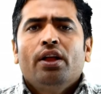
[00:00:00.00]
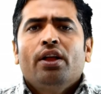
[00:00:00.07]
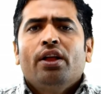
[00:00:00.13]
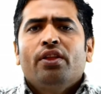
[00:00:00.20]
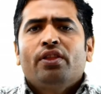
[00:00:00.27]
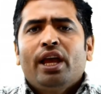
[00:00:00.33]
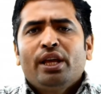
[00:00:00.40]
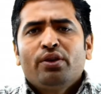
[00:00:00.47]

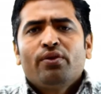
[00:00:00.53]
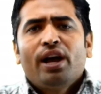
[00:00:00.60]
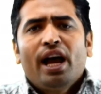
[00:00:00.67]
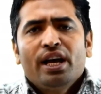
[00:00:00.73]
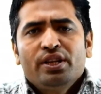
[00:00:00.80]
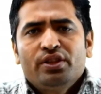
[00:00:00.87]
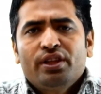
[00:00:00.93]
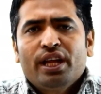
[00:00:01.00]
Thank you
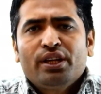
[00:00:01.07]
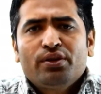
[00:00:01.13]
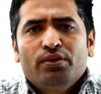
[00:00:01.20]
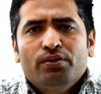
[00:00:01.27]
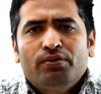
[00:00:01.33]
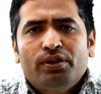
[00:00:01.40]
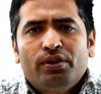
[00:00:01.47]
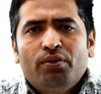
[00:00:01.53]
guys, thank you
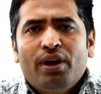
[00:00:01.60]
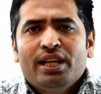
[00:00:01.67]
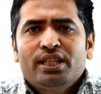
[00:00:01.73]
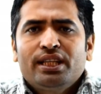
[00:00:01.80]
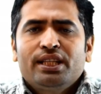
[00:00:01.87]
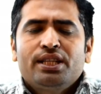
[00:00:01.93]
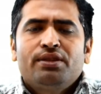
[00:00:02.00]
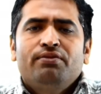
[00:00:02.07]
for watching
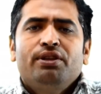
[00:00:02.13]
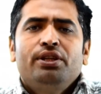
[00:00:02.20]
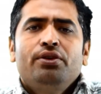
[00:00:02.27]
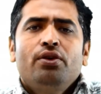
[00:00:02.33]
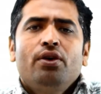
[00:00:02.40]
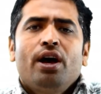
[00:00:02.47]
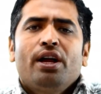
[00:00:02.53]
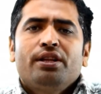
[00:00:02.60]
this
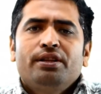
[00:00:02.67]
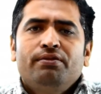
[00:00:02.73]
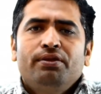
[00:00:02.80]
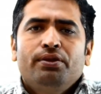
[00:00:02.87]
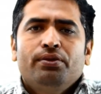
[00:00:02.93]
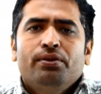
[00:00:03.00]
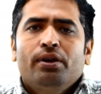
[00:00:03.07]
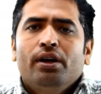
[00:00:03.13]
video, and if
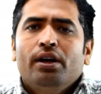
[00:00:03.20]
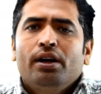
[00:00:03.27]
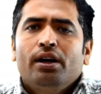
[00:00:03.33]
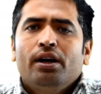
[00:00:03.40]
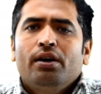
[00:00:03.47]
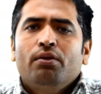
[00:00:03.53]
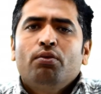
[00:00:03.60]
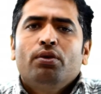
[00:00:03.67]
you
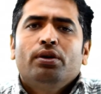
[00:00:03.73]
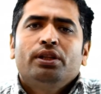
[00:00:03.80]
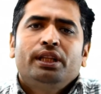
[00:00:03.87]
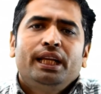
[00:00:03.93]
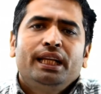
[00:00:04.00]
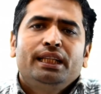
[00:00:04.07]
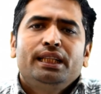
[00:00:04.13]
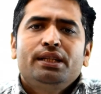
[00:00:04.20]

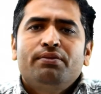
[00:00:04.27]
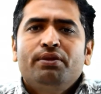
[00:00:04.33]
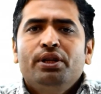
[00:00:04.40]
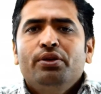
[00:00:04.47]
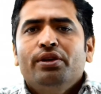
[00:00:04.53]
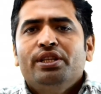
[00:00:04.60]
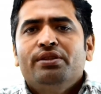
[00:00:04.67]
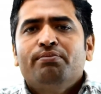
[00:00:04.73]
think this
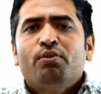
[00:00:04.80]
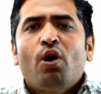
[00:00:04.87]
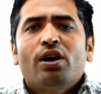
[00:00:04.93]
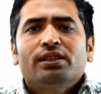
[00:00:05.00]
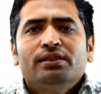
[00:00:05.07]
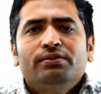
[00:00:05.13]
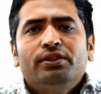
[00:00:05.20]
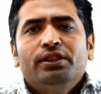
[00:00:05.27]
video is
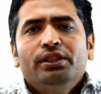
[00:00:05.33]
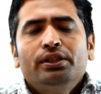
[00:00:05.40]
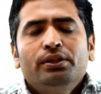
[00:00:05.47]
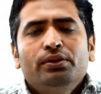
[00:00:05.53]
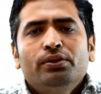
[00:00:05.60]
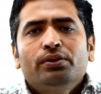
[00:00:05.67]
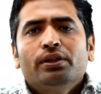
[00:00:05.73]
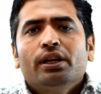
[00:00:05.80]
important for you,
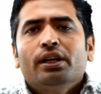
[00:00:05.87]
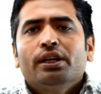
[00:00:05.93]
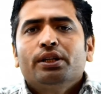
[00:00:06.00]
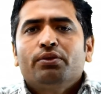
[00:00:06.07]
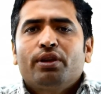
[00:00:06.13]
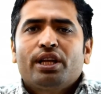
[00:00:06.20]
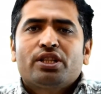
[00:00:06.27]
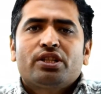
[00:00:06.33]

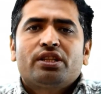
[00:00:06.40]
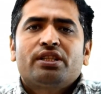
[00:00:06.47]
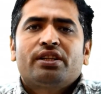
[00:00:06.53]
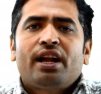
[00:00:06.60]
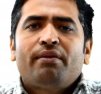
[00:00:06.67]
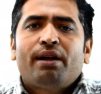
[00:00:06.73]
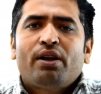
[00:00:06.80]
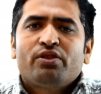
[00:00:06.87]
you can
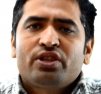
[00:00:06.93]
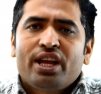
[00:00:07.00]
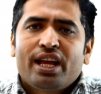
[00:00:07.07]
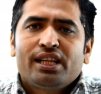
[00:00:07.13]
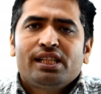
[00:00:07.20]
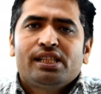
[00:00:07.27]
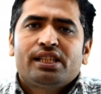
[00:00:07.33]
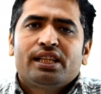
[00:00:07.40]
subscribe our
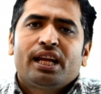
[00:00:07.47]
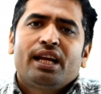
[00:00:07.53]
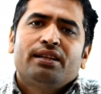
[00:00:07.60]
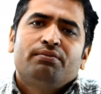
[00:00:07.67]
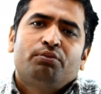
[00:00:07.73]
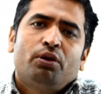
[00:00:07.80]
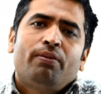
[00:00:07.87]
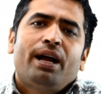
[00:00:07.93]
channels
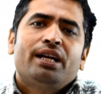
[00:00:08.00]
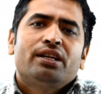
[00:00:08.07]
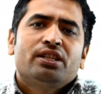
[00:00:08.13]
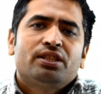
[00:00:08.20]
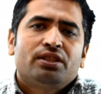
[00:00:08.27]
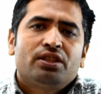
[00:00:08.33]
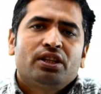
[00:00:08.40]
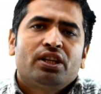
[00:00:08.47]
and provide
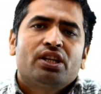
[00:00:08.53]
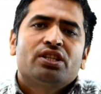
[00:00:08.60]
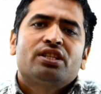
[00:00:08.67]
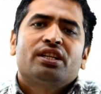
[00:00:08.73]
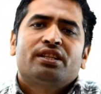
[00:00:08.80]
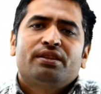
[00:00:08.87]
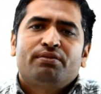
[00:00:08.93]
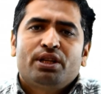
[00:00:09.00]
us the
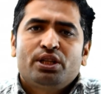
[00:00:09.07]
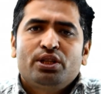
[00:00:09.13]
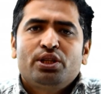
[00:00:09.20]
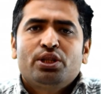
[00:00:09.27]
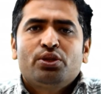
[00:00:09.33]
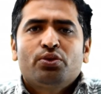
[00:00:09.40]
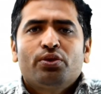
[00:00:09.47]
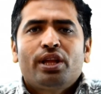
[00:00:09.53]
constructive
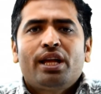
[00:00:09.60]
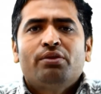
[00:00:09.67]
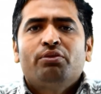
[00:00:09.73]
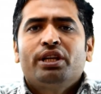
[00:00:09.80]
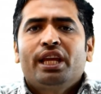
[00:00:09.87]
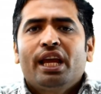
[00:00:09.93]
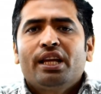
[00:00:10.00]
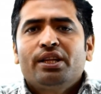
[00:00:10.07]
suggestions so that
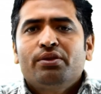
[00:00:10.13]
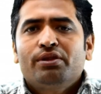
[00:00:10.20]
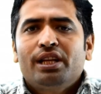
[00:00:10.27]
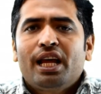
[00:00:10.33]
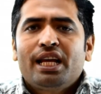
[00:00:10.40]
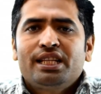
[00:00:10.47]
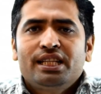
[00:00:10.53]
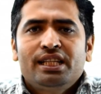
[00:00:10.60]
we can
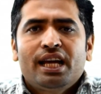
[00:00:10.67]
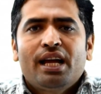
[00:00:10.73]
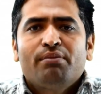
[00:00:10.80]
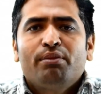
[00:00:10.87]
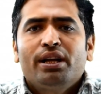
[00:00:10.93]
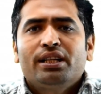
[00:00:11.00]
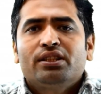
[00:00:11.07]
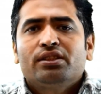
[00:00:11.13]
utilize it
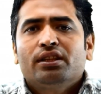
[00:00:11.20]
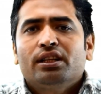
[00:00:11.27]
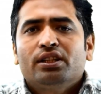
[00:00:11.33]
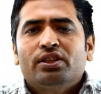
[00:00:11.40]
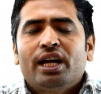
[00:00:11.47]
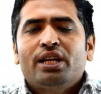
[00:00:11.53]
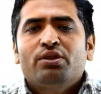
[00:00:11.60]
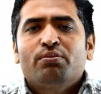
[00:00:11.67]
and
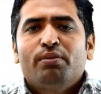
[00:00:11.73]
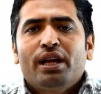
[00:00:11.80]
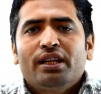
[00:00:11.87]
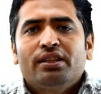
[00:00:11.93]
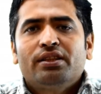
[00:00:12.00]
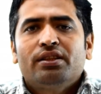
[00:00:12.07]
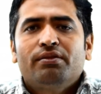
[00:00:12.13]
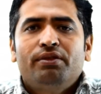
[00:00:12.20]
try to make
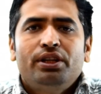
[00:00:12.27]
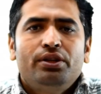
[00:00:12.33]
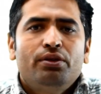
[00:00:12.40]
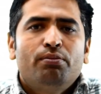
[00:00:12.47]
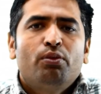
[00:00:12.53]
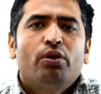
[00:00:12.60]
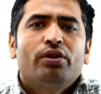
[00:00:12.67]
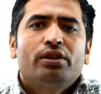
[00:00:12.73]
the video
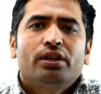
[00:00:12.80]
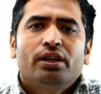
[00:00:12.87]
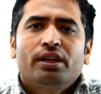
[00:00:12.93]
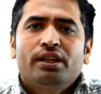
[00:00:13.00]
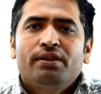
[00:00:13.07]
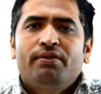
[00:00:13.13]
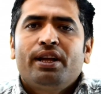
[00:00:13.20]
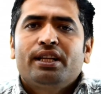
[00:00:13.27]
more
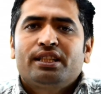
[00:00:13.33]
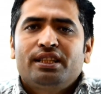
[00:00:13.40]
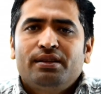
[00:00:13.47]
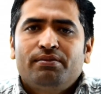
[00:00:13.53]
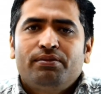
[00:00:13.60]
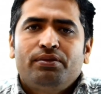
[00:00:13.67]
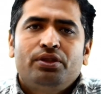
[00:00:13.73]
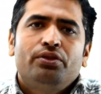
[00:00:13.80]

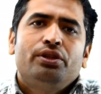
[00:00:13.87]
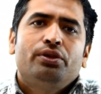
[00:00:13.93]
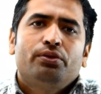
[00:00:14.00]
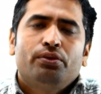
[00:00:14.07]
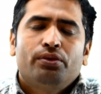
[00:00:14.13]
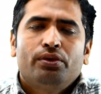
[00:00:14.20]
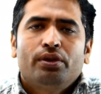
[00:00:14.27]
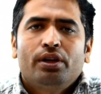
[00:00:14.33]
effective to you.